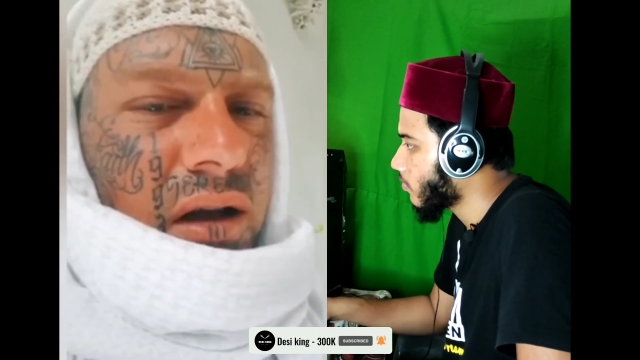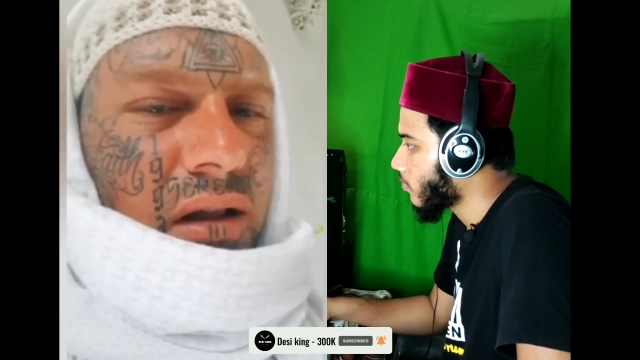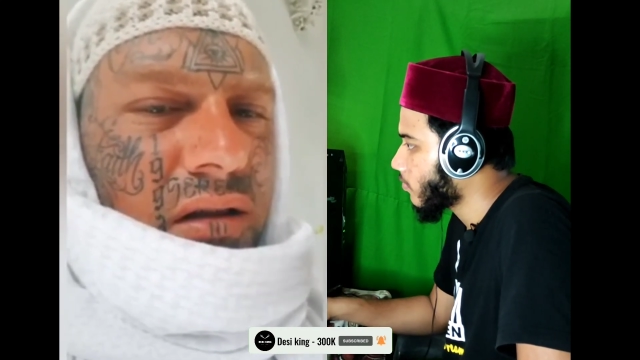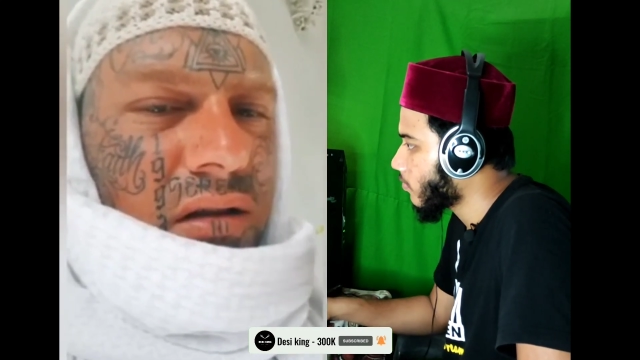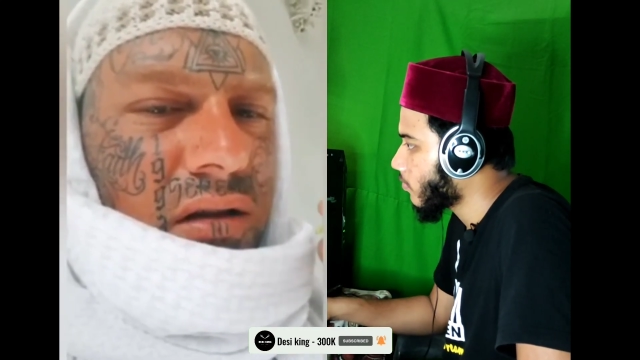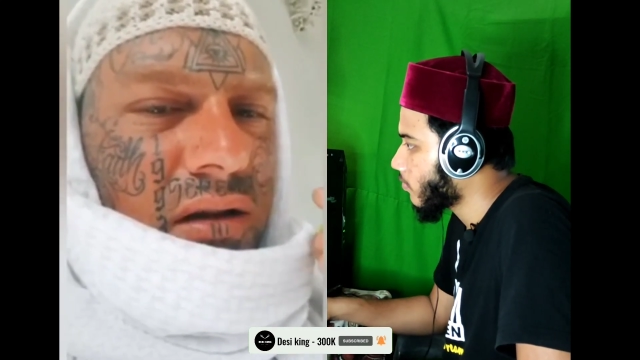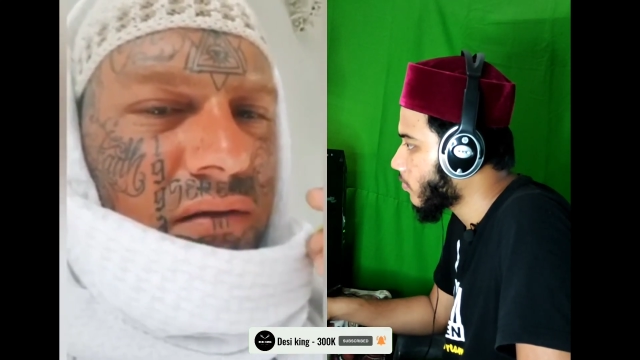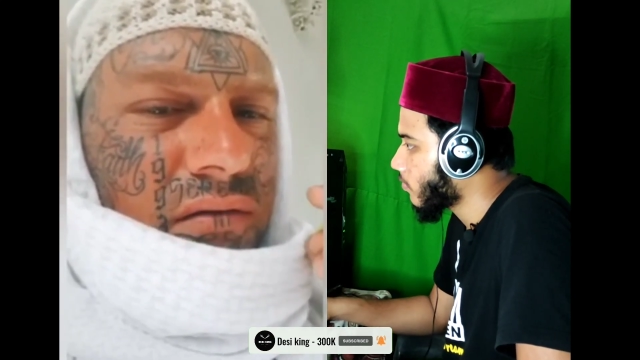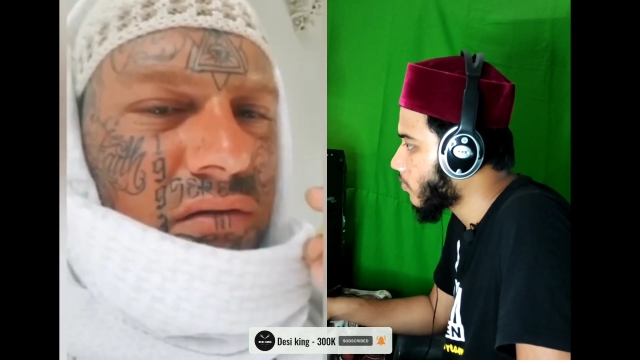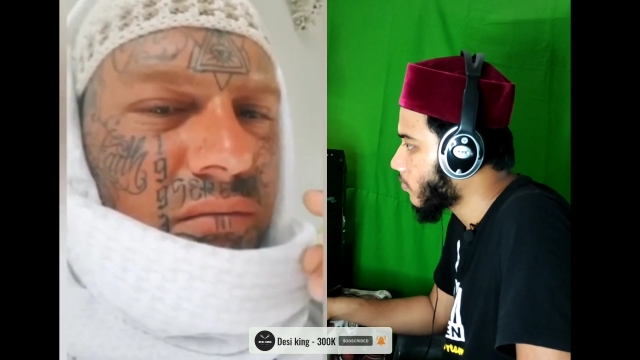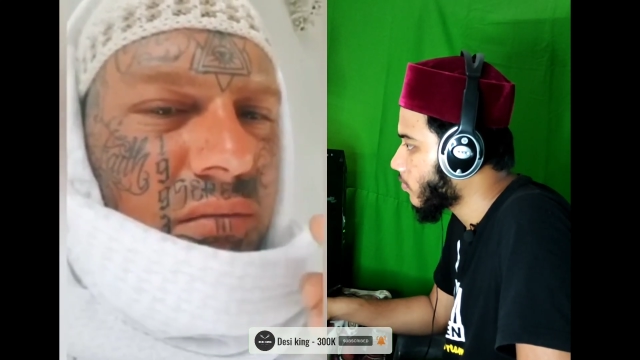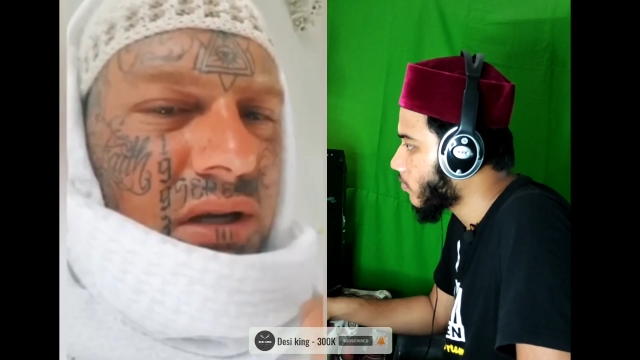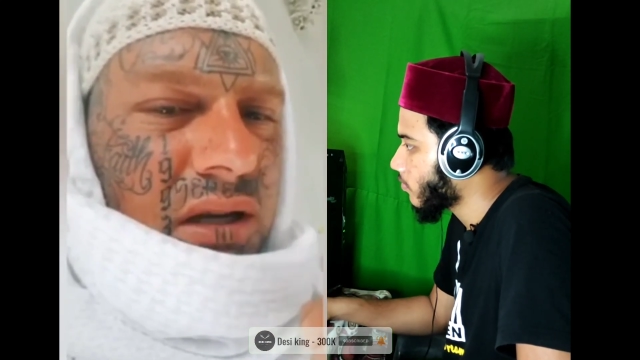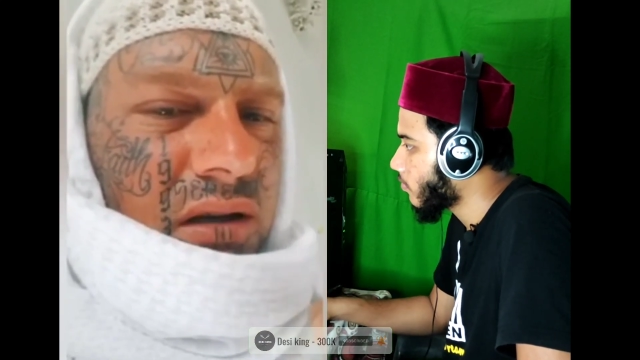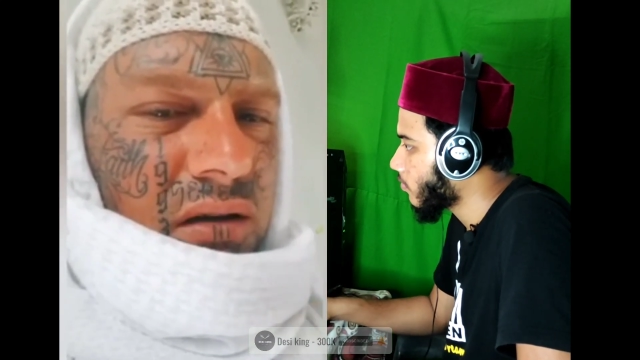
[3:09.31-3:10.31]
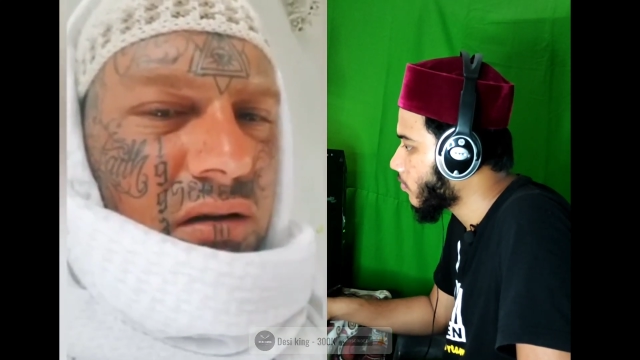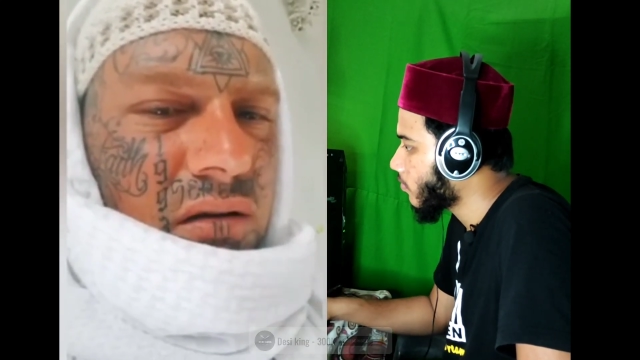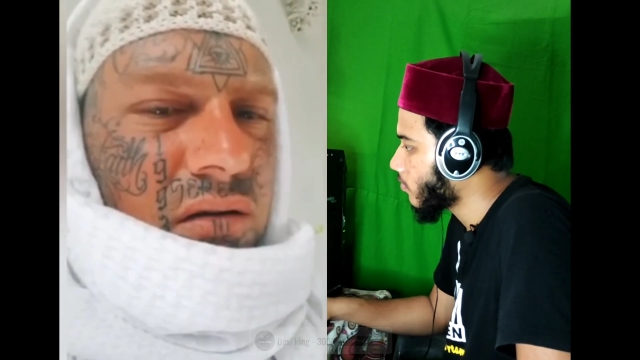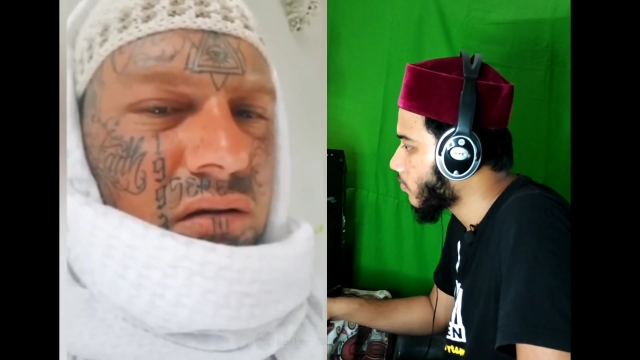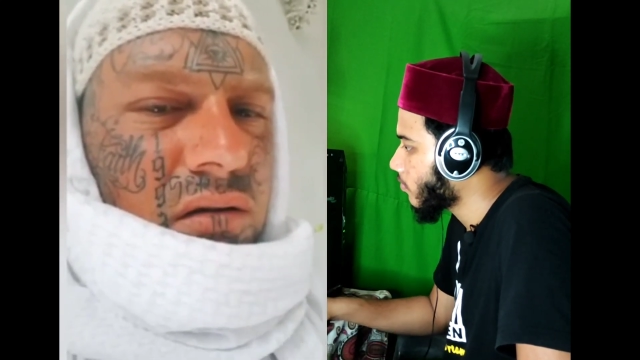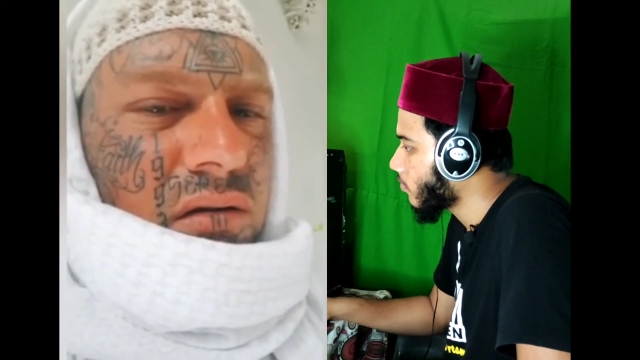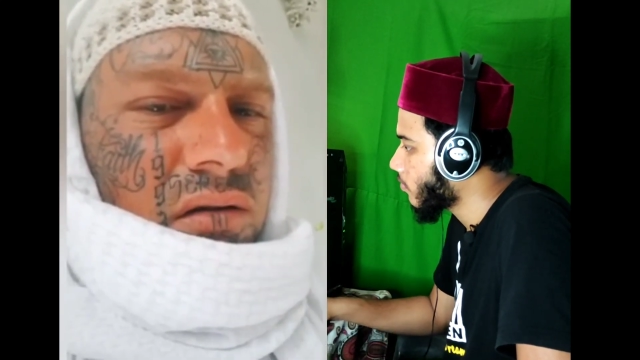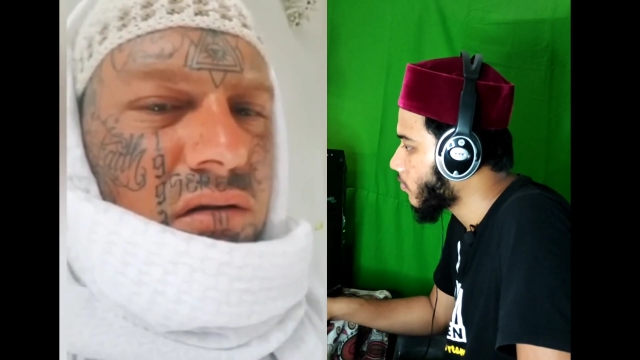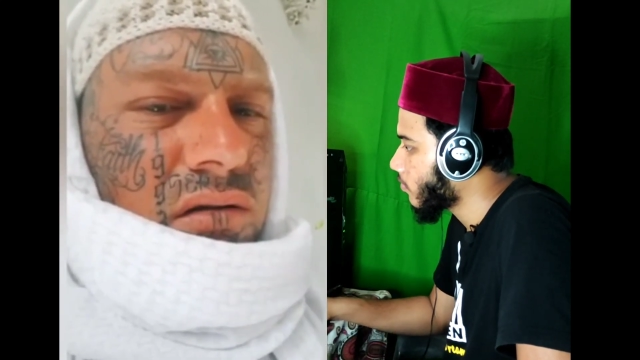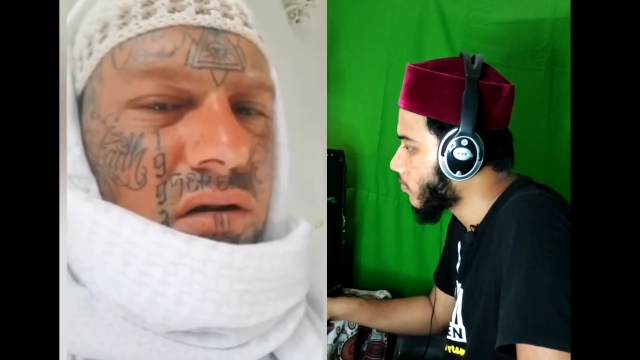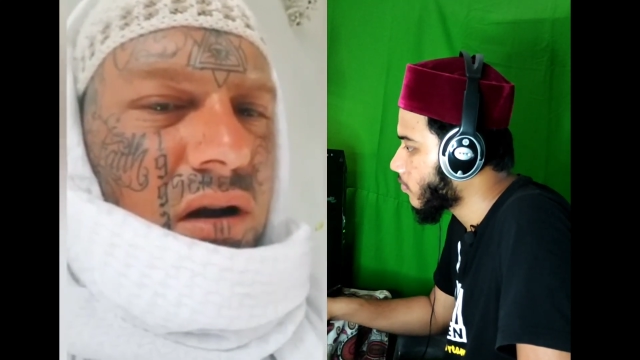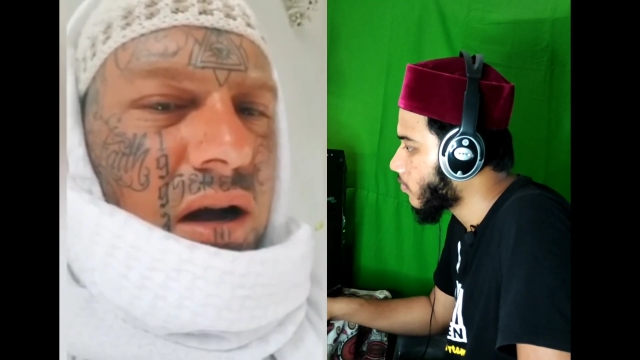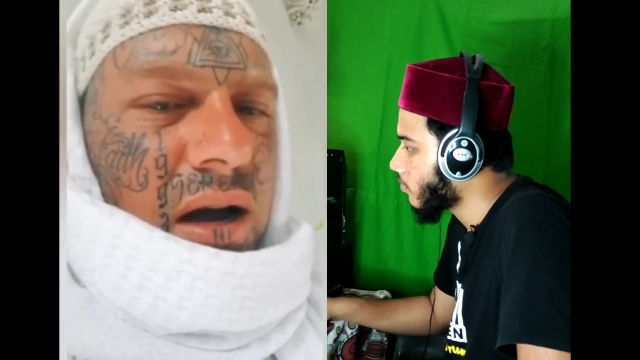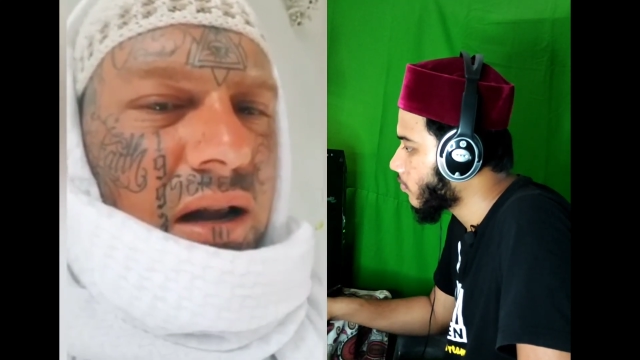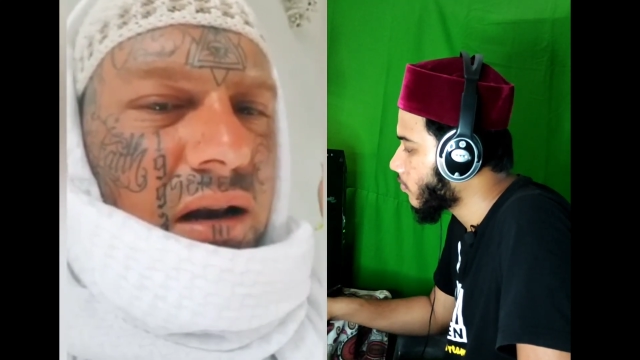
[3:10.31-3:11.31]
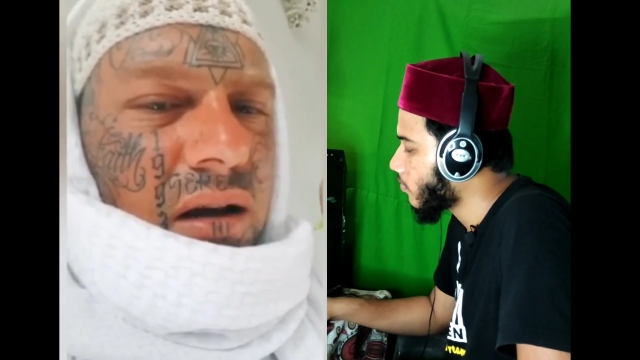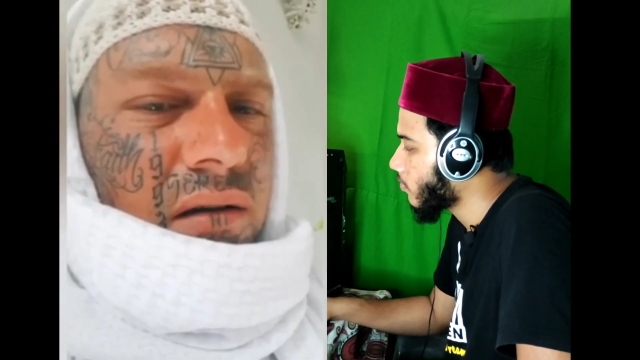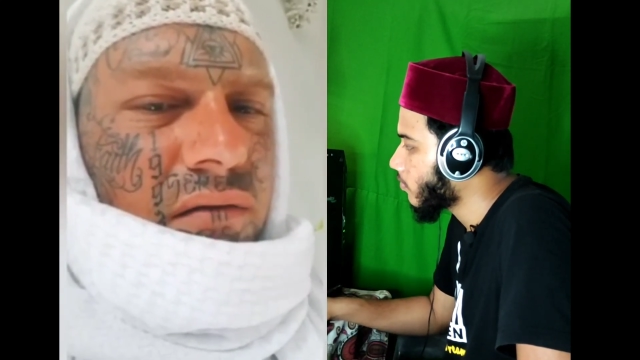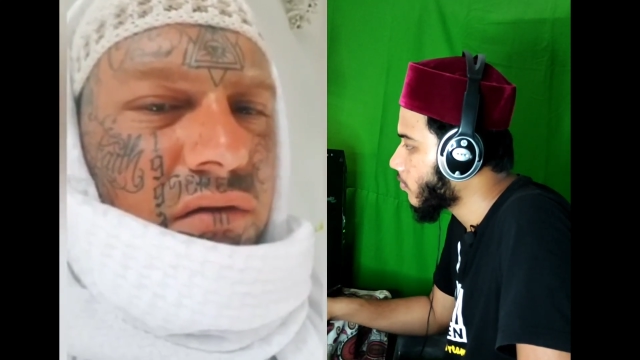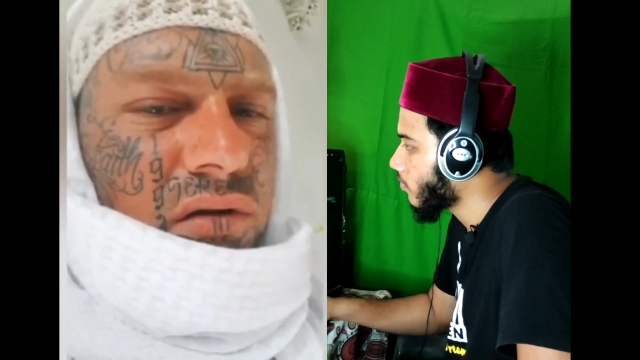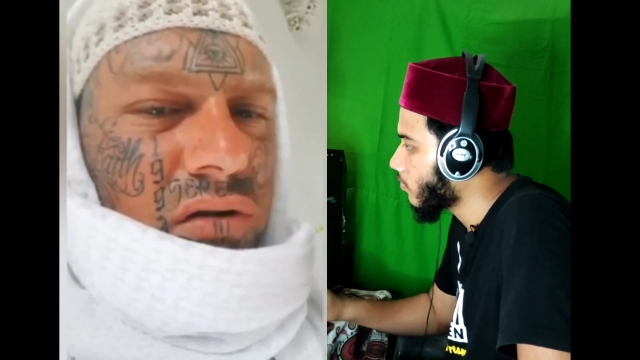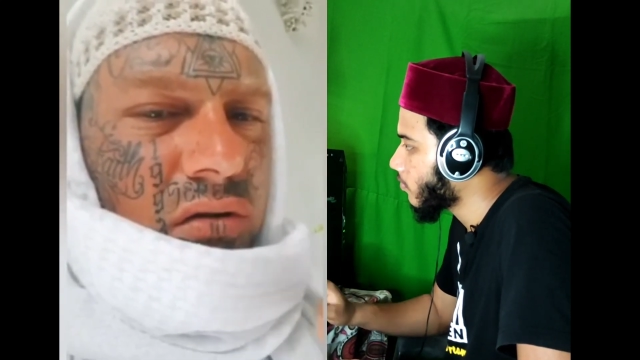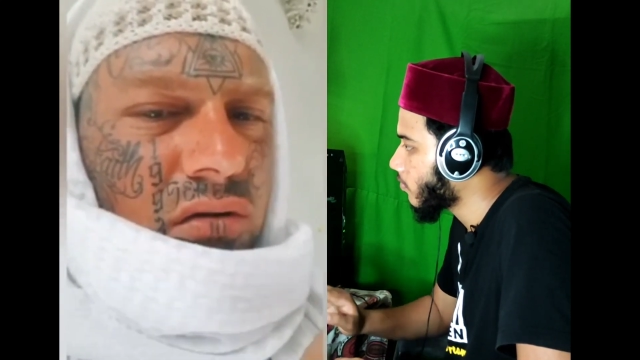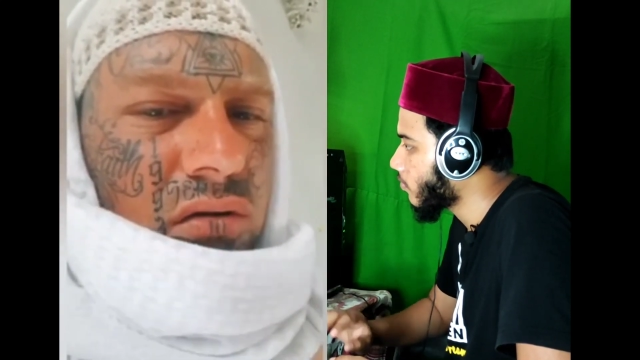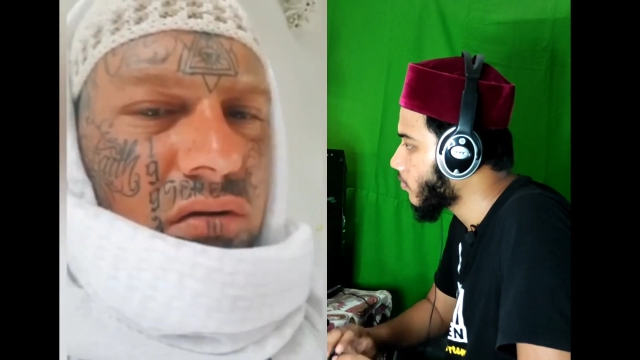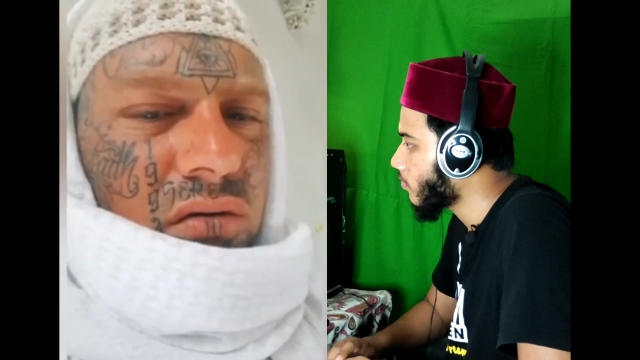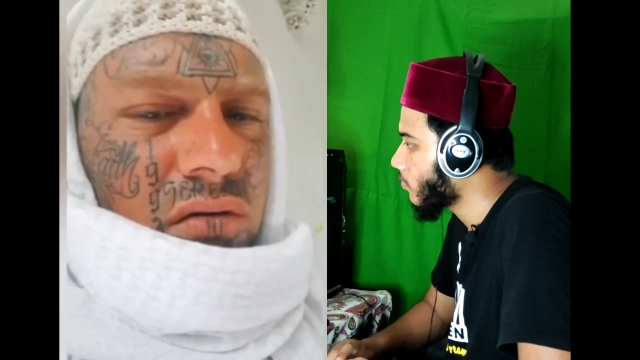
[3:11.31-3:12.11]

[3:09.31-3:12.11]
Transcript: Allah loves me, so I love you.